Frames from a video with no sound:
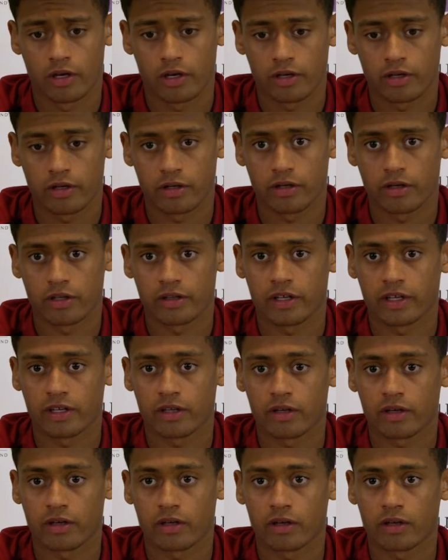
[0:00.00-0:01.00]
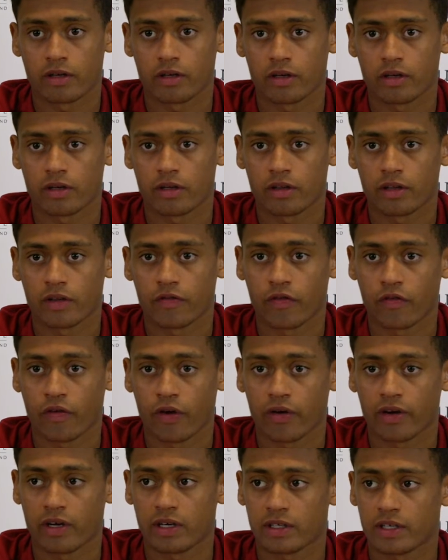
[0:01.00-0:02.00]
Uh, and then uh, the
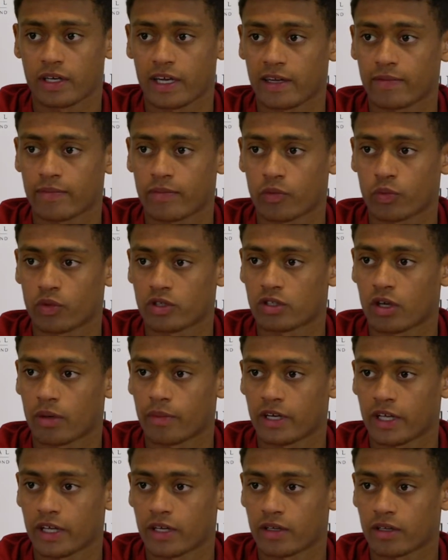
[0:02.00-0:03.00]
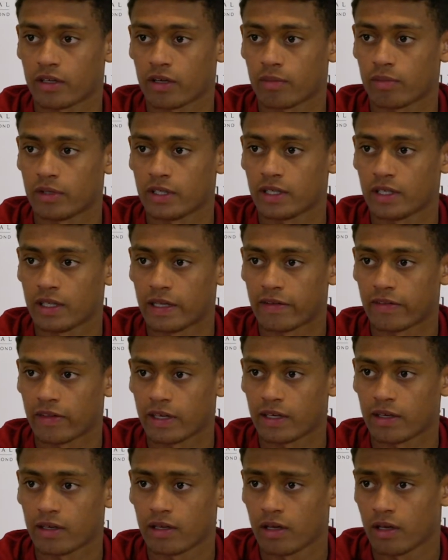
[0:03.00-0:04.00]
Ferreira game, we dominated completely, I
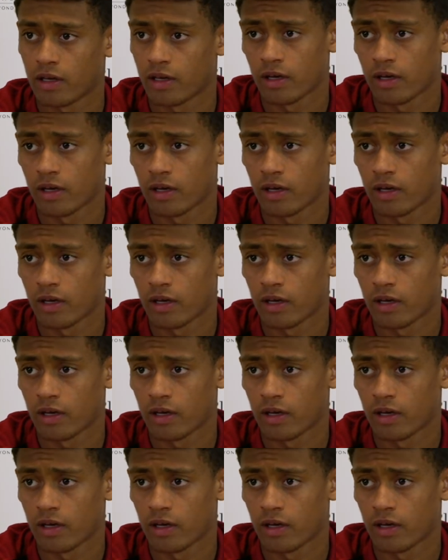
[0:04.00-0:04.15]
think.